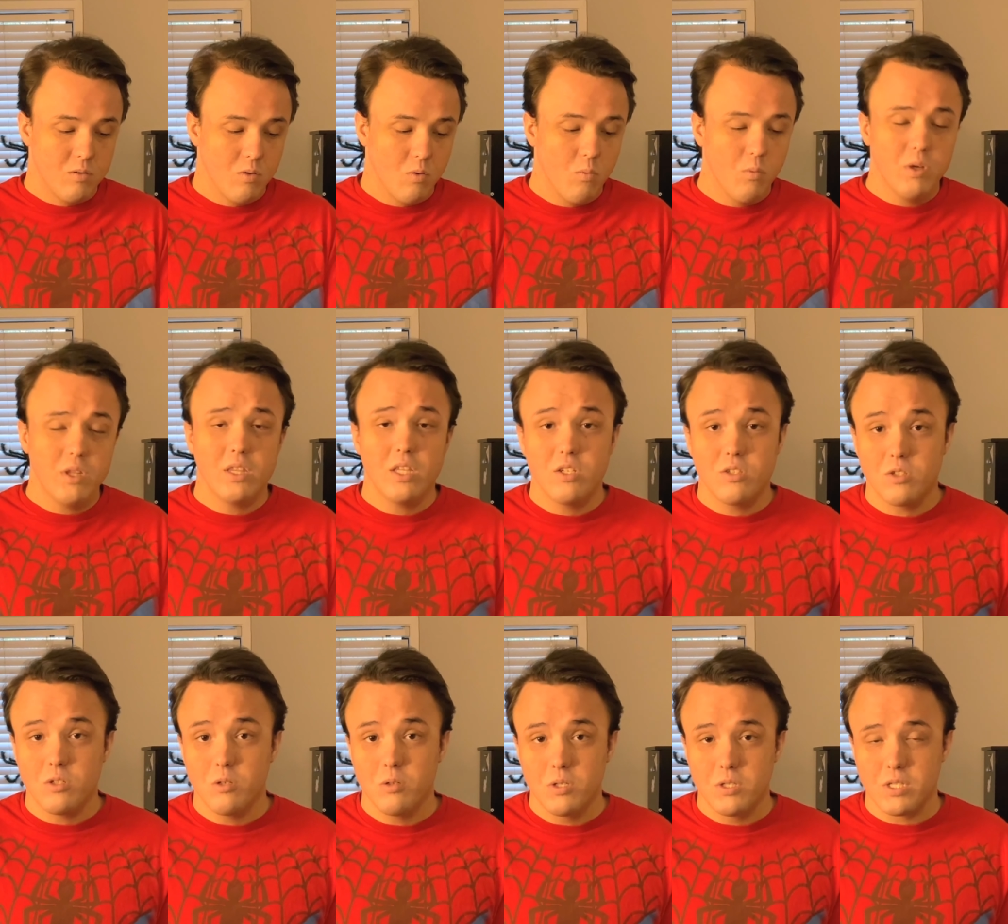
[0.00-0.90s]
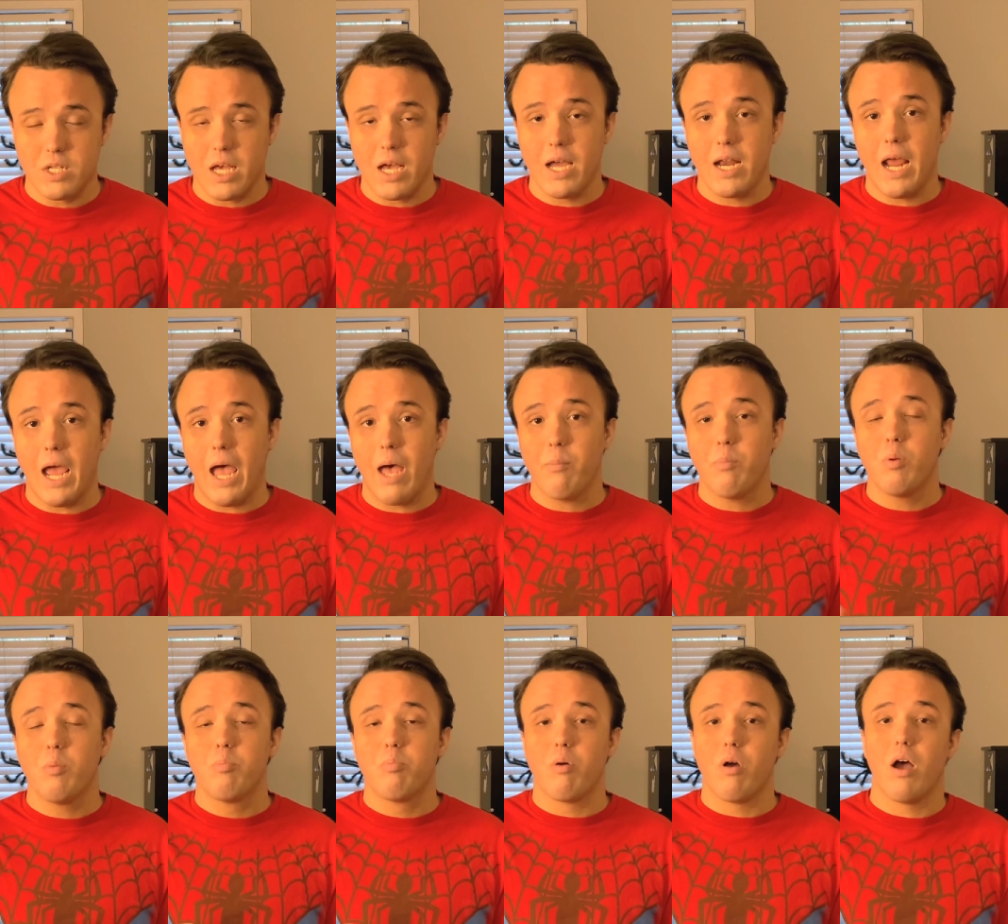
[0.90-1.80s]
With this new design,
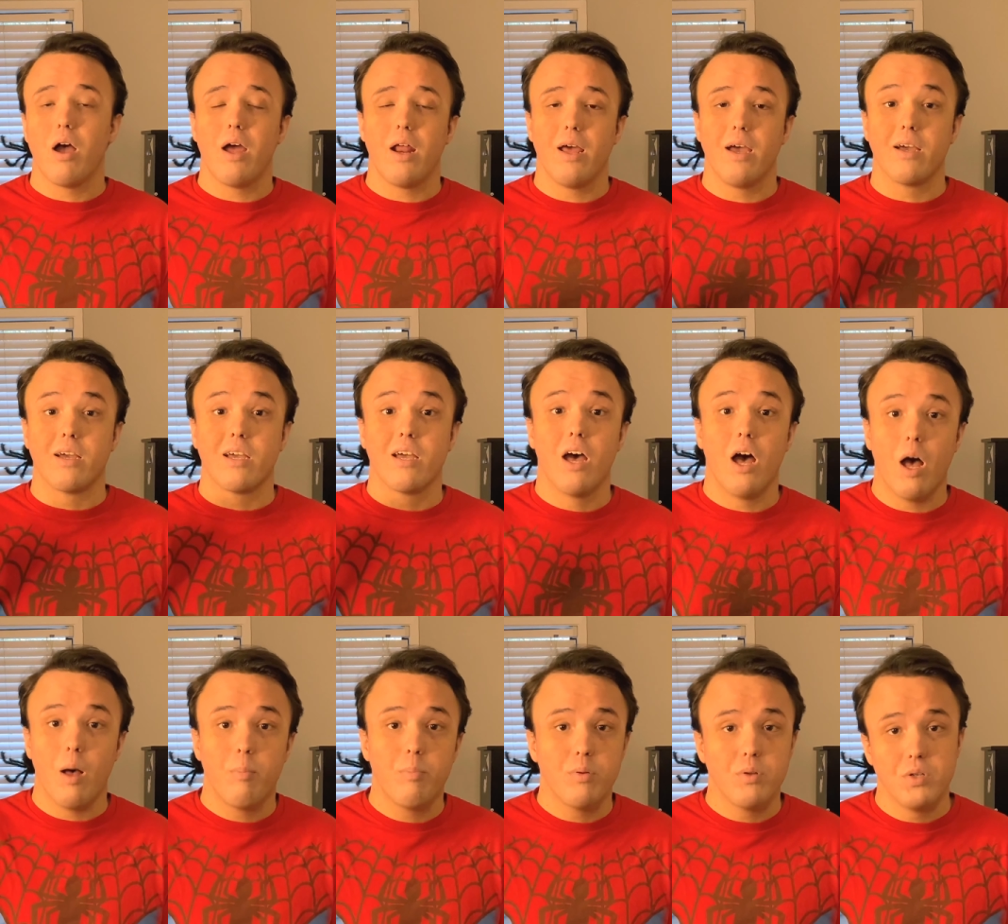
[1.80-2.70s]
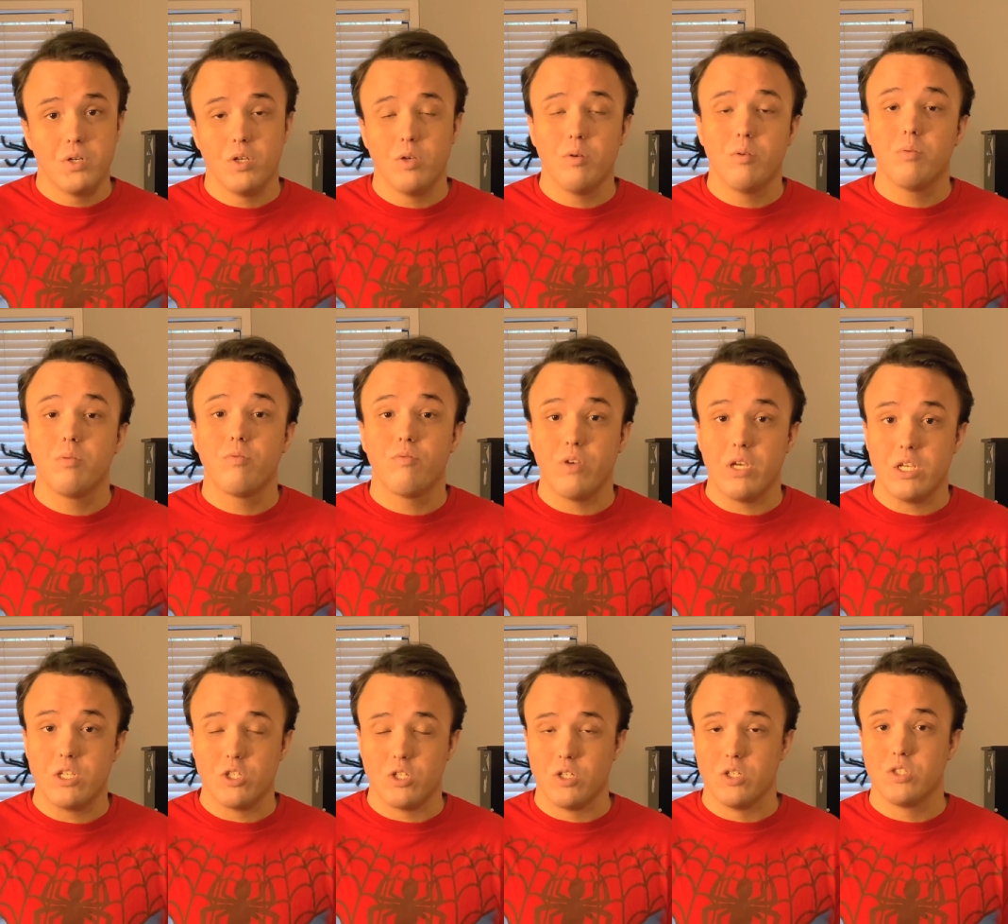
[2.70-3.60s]
Apple brought a couple new
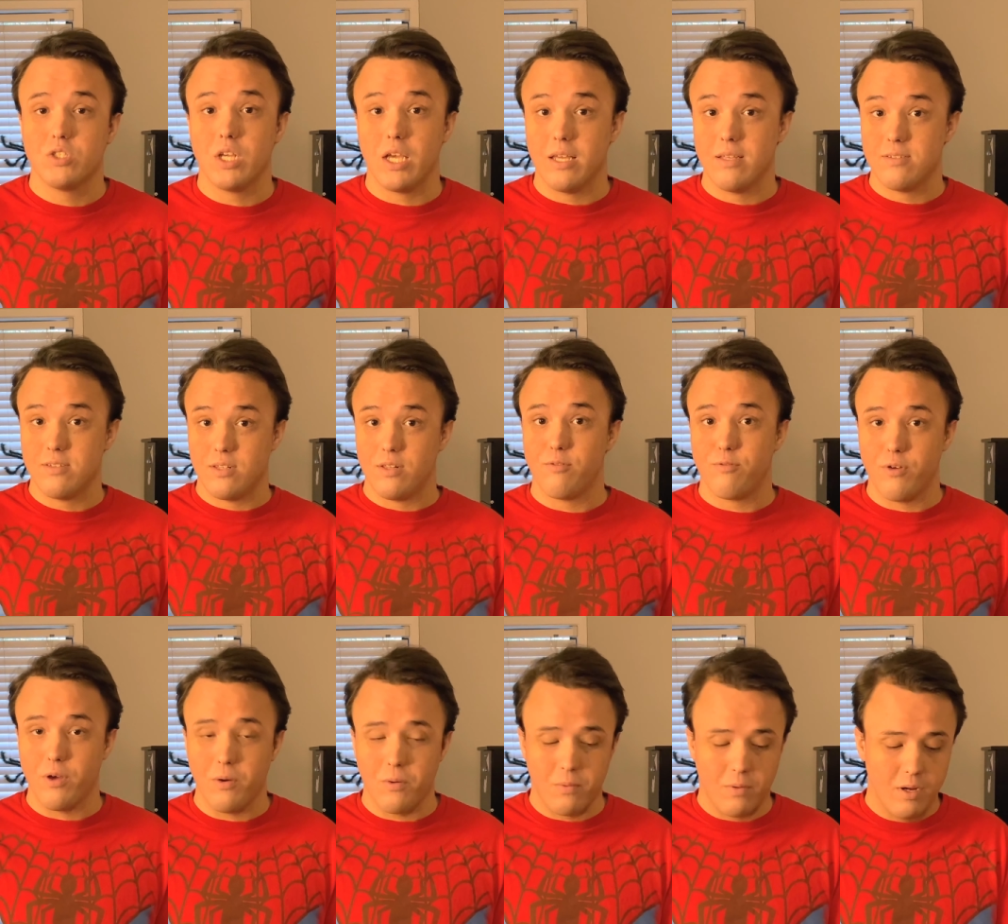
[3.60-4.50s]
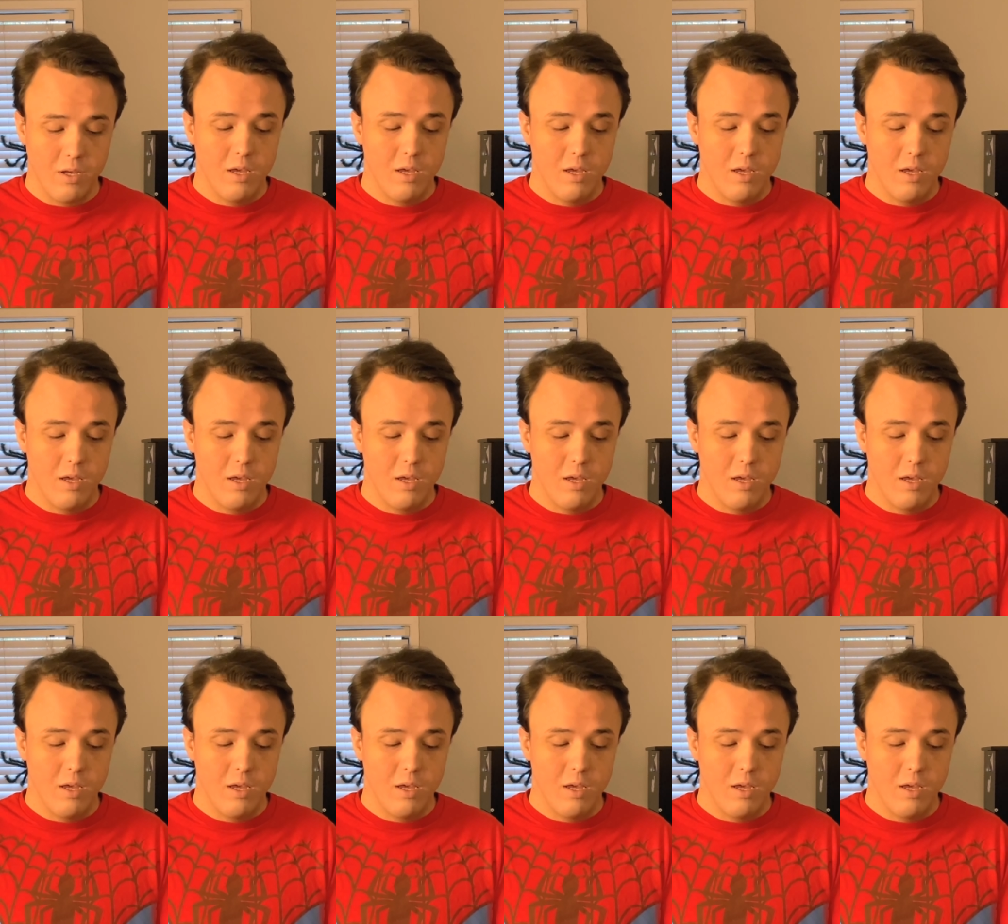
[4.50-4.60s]
features into the phone.